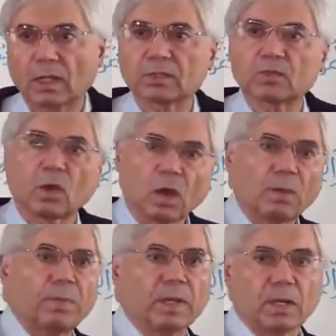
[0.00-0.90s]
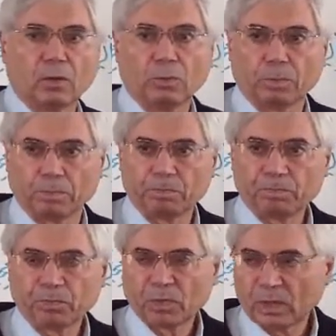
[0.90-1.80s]
aswabiyahum.
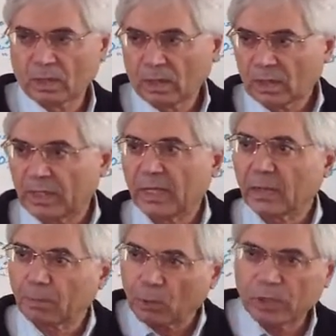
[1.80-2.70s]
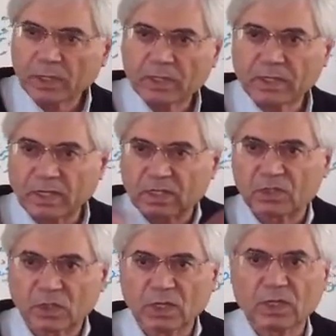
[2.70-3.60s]
They are
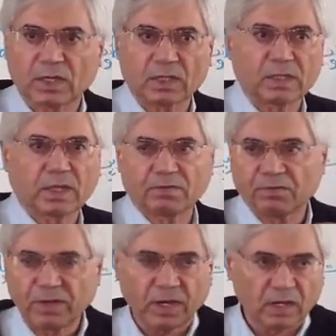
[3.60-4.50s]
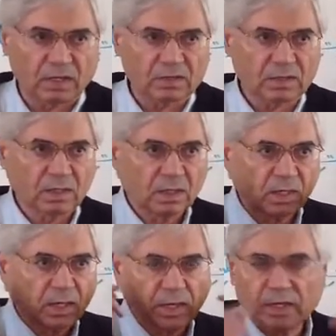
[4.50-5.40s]
inserting their fingers
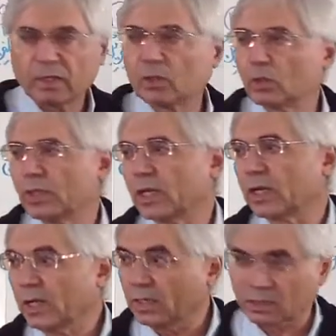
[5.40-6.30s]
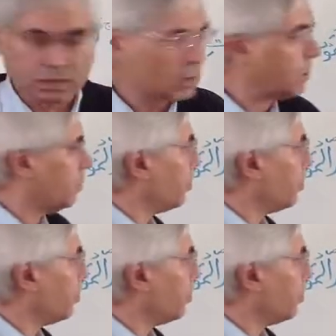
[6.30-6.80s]
into their ears.